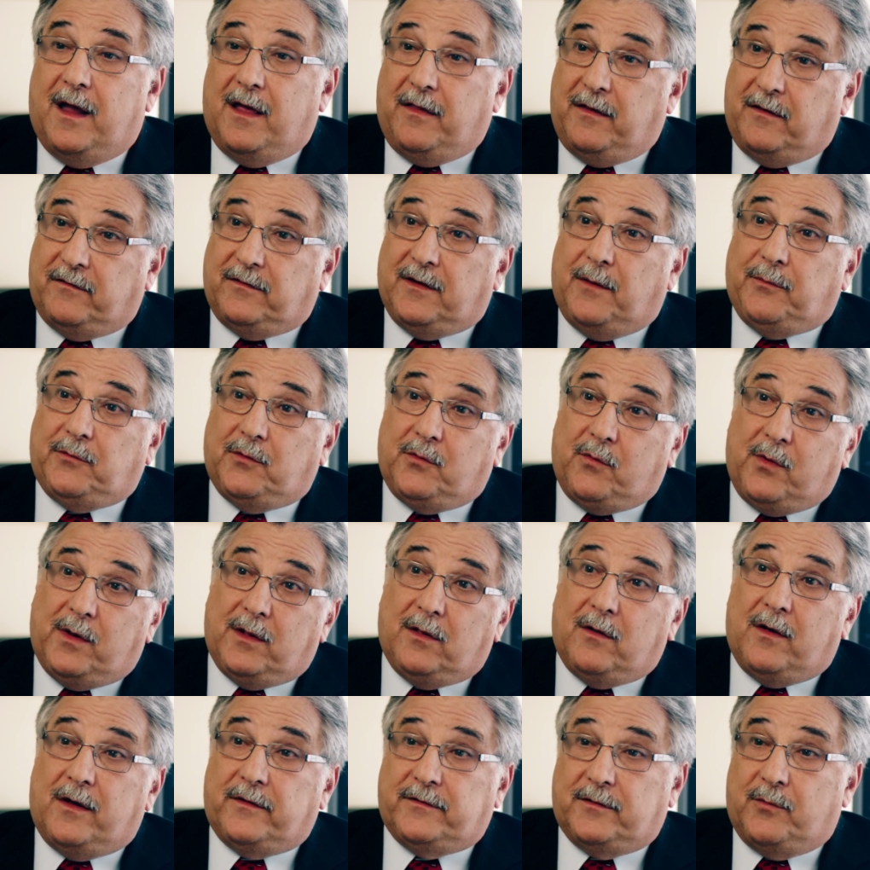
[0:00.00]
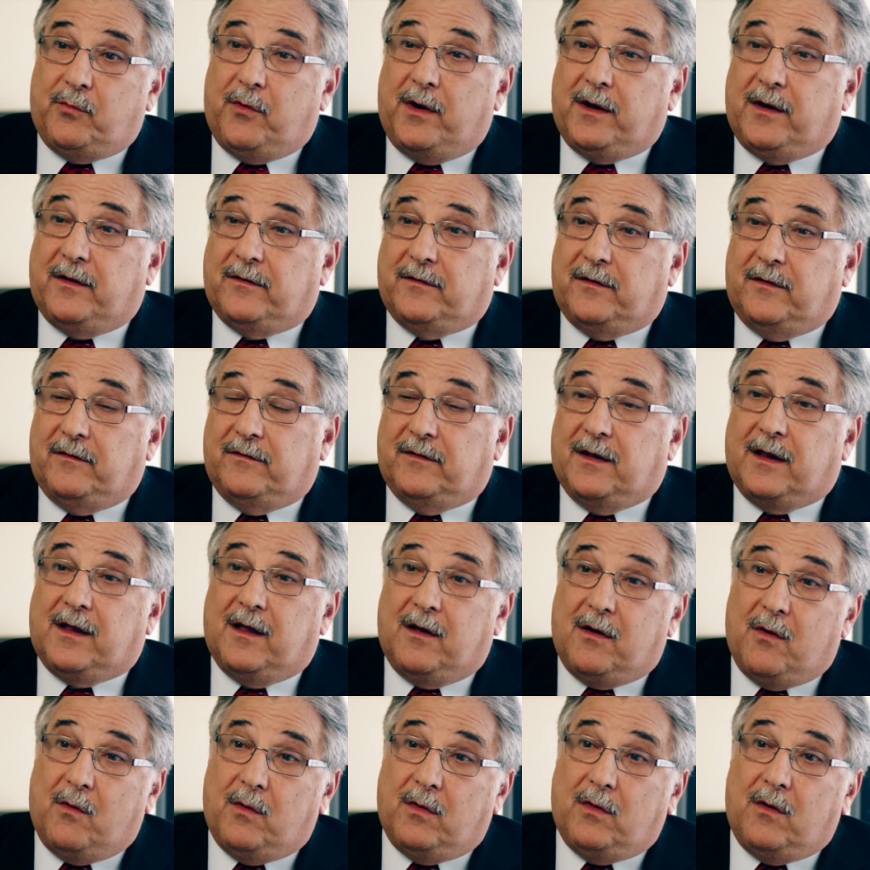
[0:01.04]
and the subsequent loss of pregnancies that
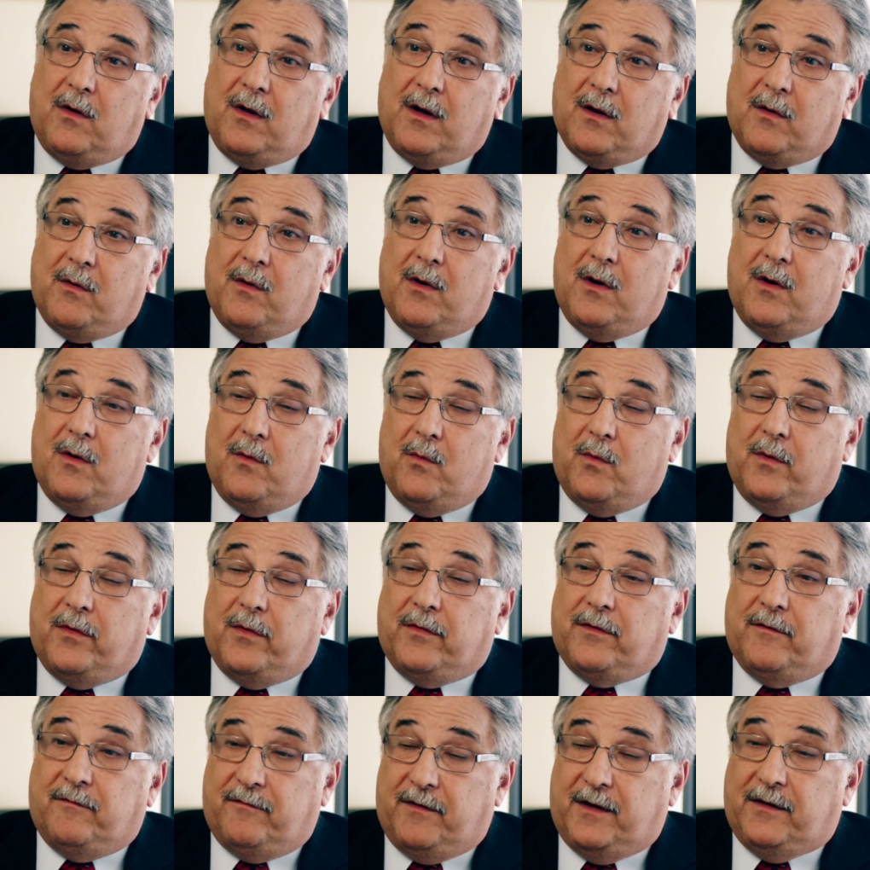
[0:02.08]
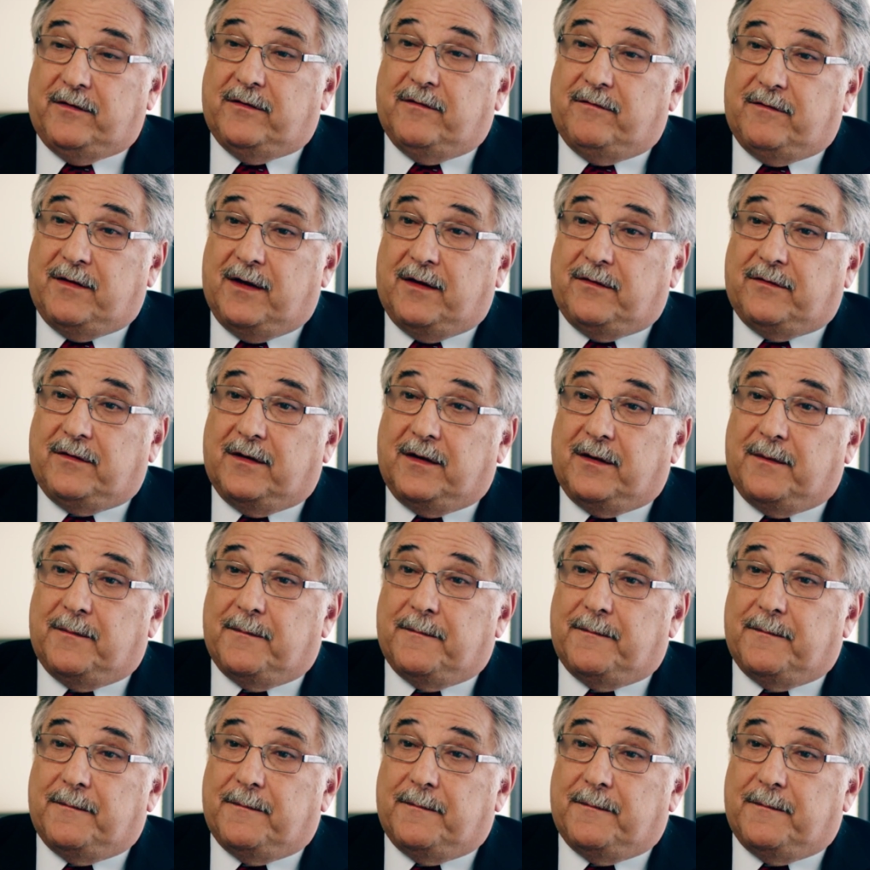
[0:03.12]
can go along with invasive testing.